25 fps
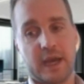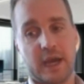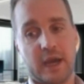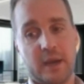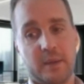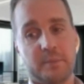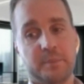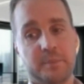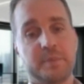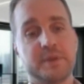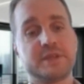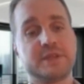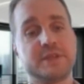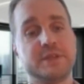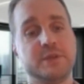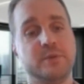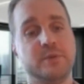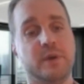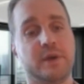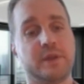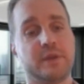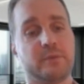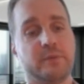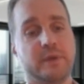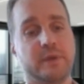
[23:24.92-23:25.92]

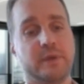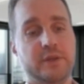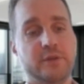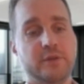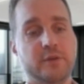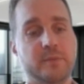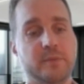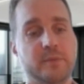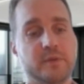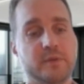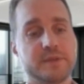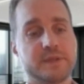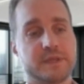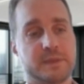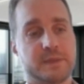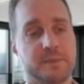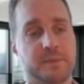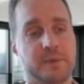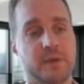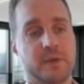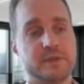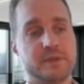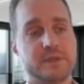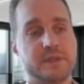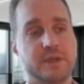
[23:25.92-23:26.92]
pursue other renewables as
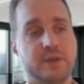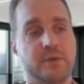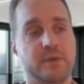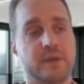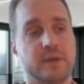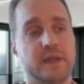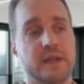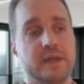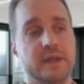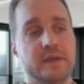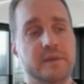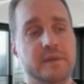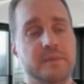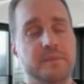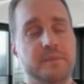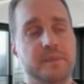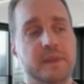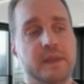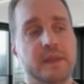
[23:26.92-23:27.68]
opposed to nuclear.